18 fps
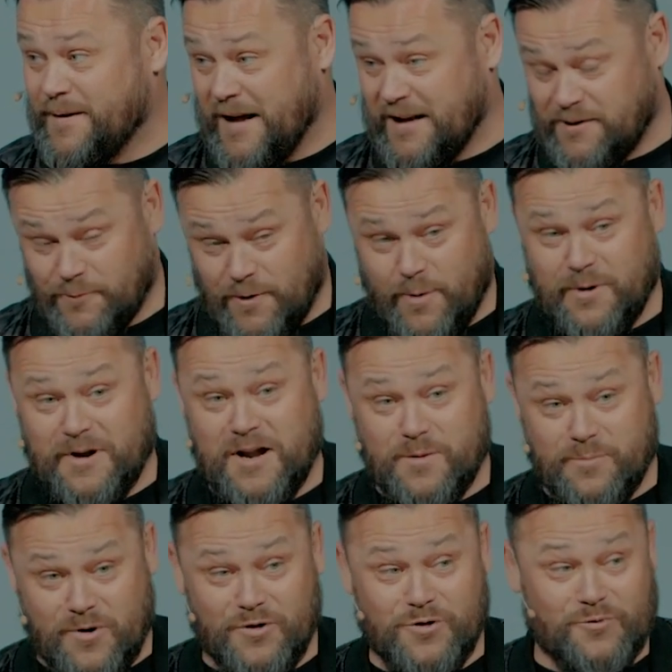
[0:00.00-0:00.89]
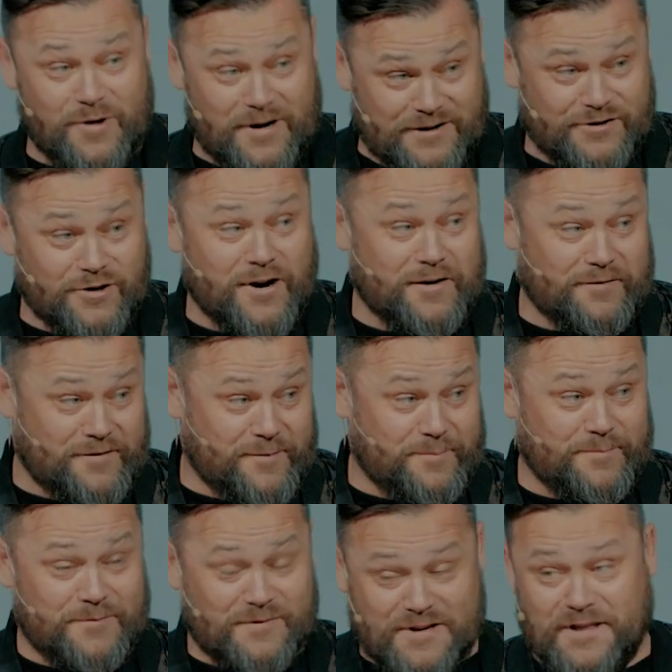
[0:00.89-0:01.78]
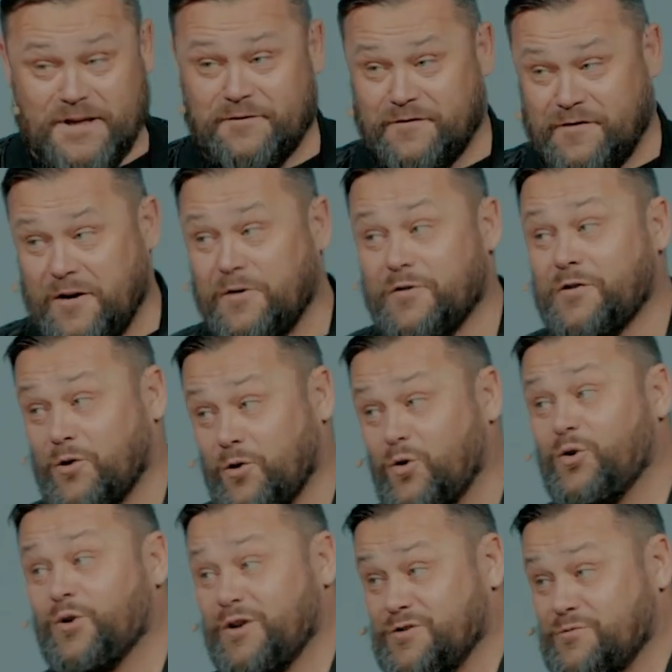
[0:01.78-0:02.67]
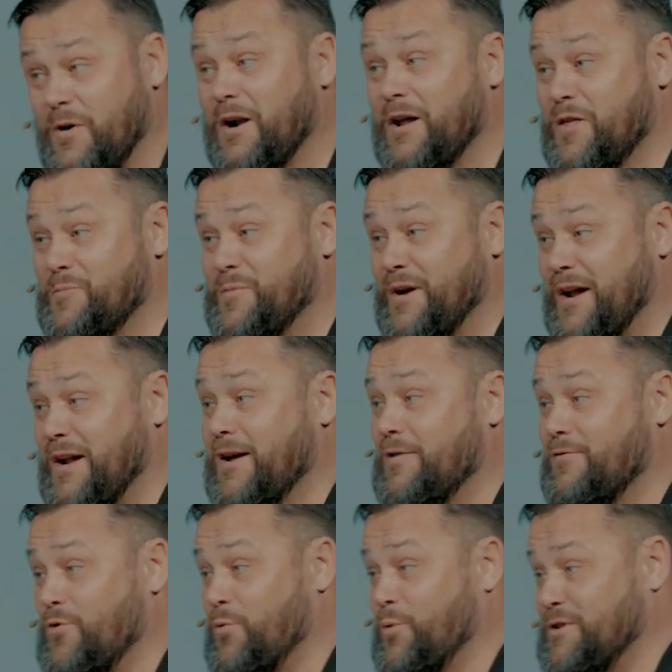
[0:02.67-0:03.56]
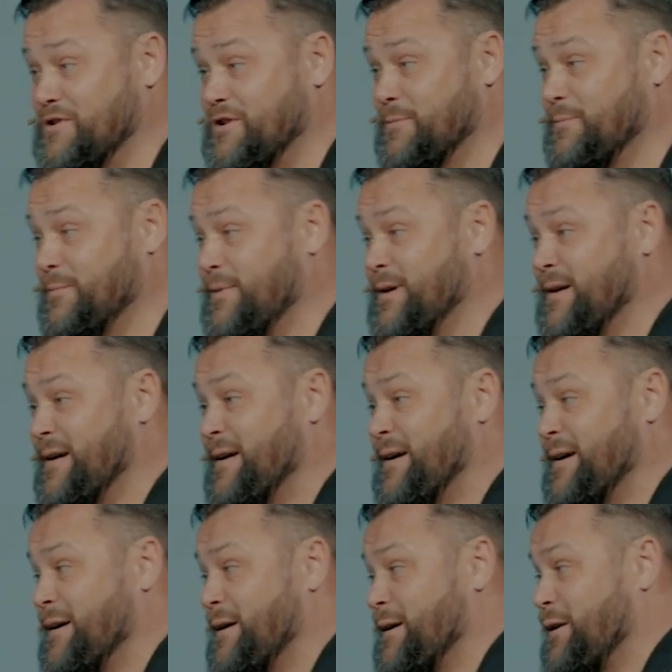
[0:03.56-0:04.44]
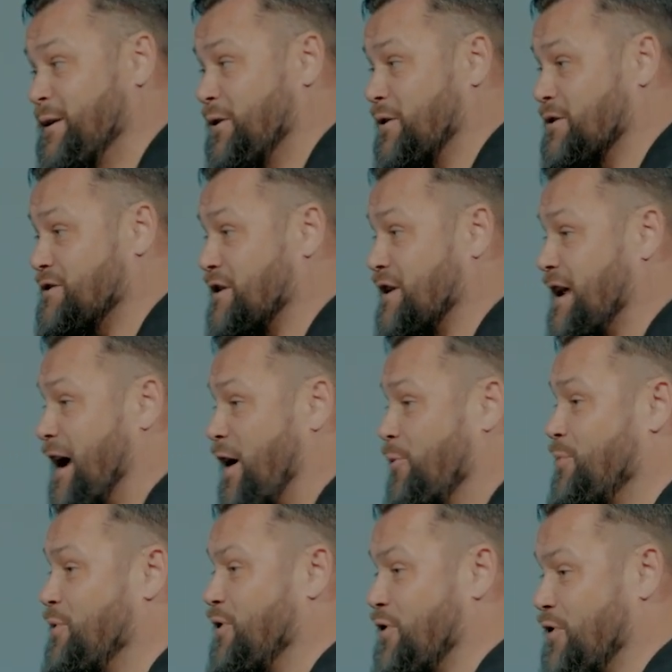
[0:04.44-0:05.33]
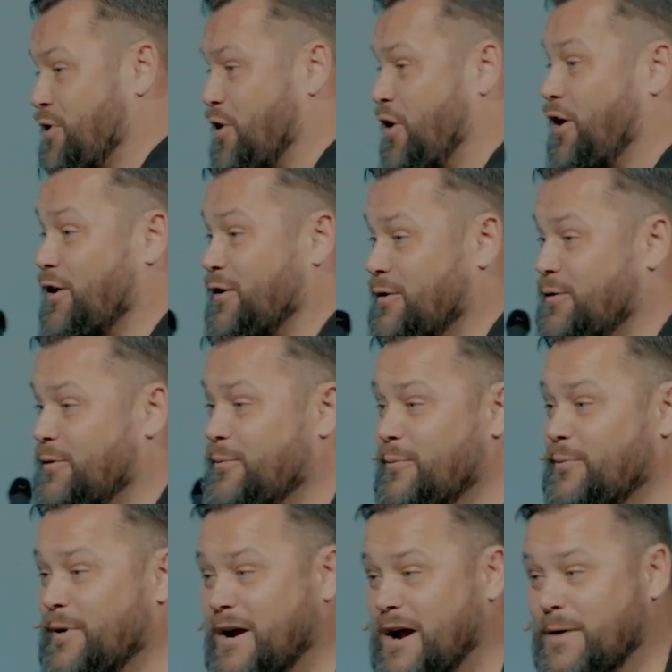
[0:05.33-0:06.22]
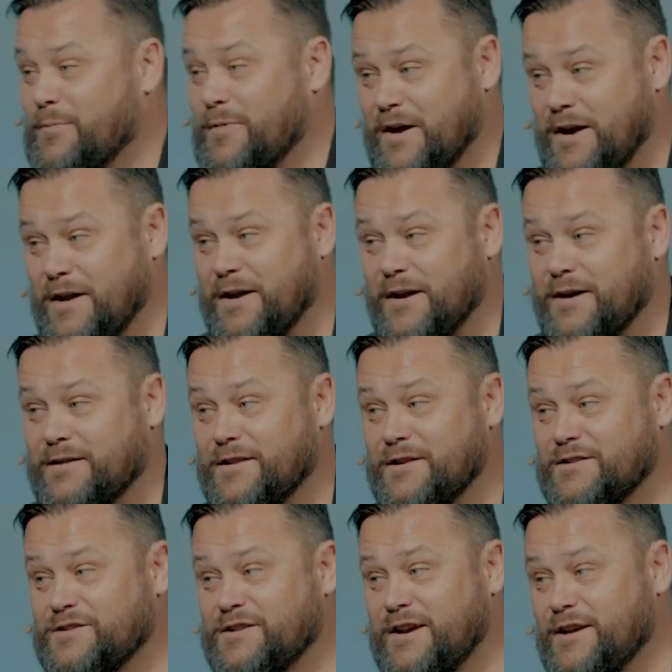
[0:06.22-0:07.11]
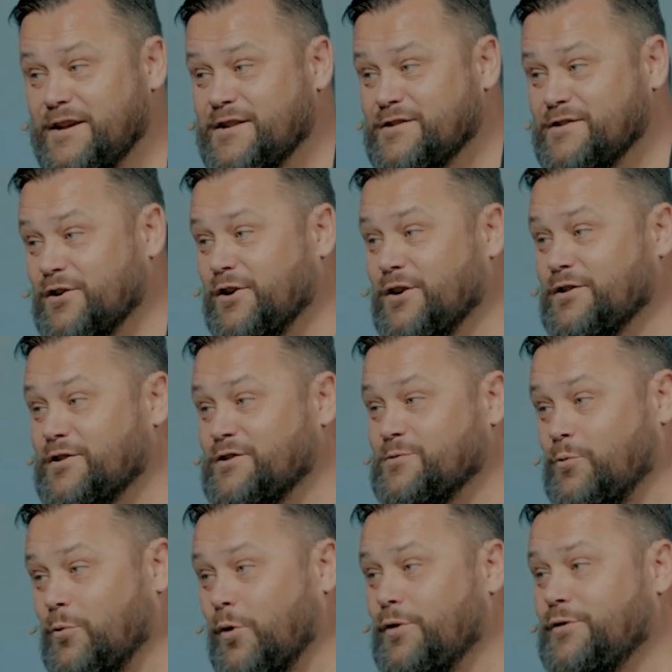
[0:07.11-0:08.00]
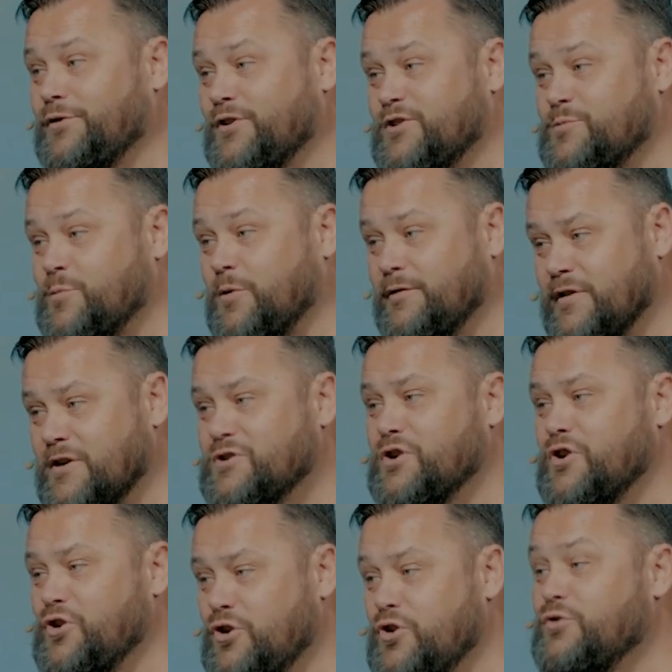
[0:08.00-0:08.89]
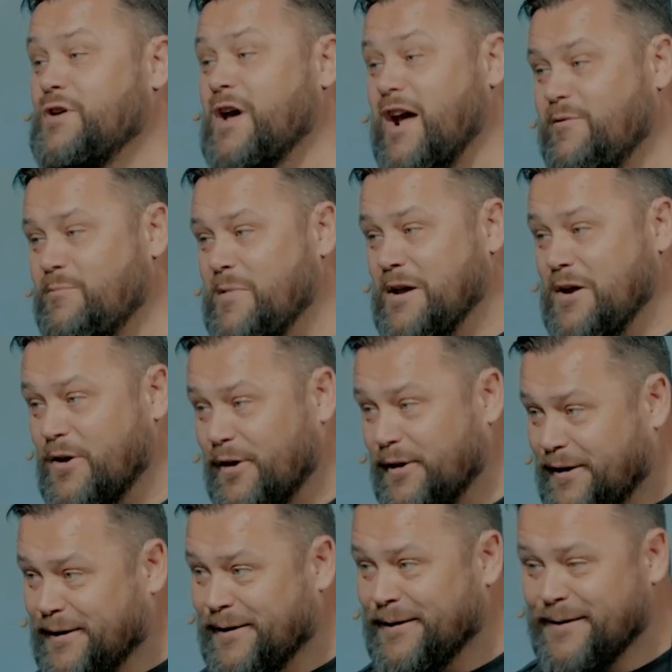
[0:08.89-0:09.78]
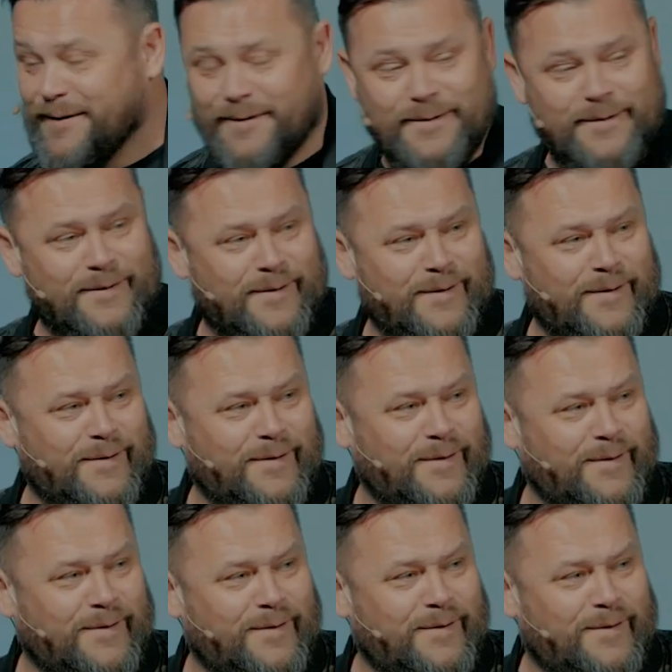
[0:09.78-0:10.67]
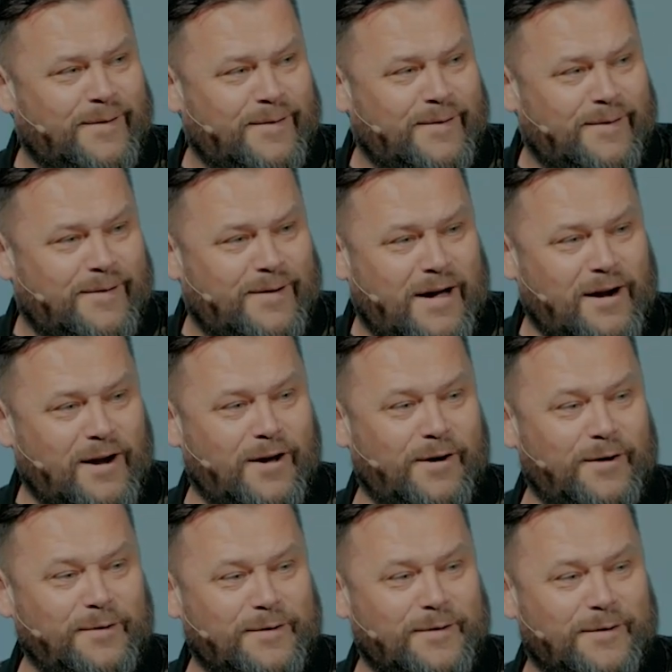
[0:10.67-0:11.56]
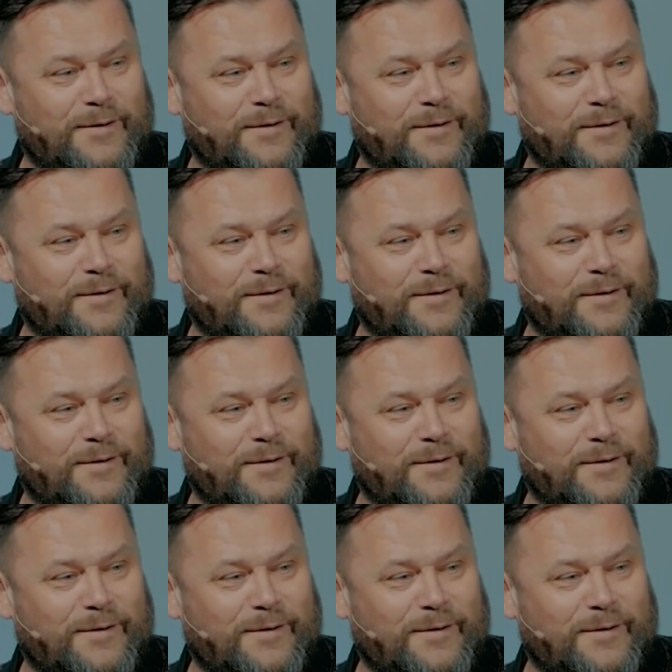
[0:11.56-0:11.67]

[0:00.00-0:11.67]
That's why we need to be on the right side of him. See, the fear of the Lord is really the beginning of all wisdom, because it'll help you to not become the idiot that says, look at this worthless provision you gave me, God. Hello? Yeah.